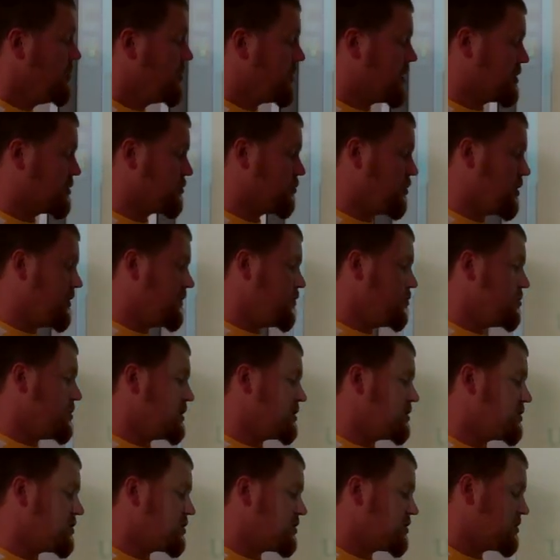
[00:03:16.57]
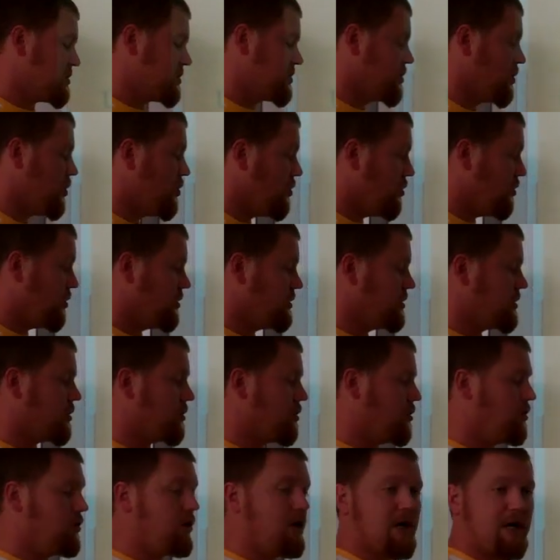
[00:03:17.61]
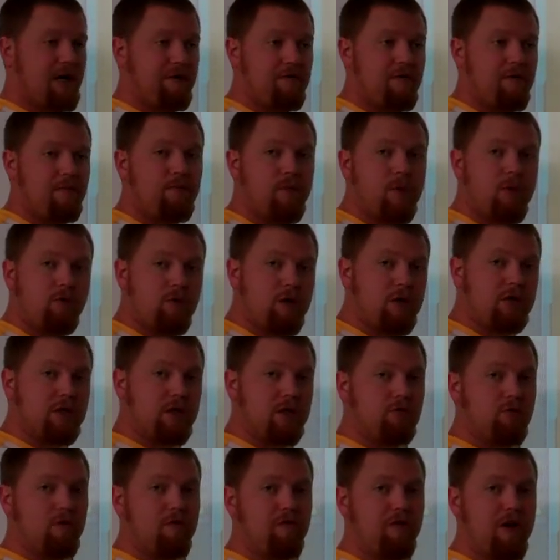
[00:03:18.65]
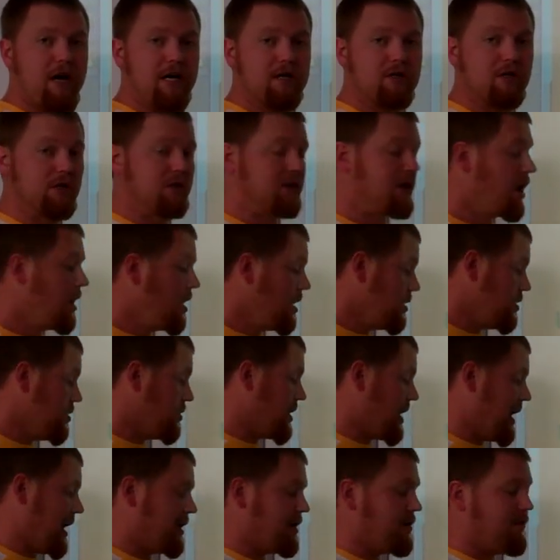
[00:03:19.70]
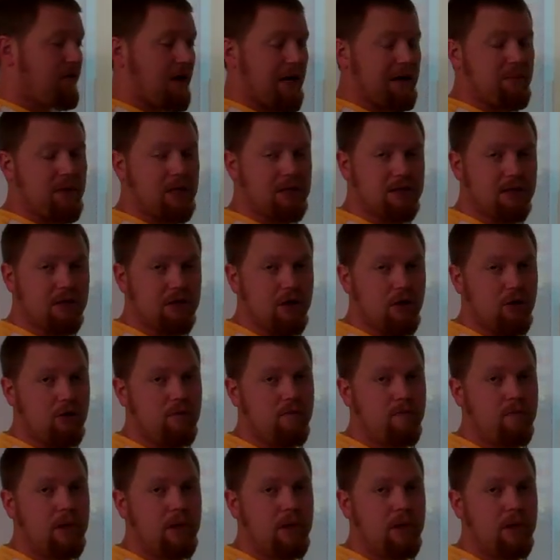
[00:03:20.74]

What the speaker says: Because what have you been told your whole life when you're dealing with fractions? You can't divide by 0.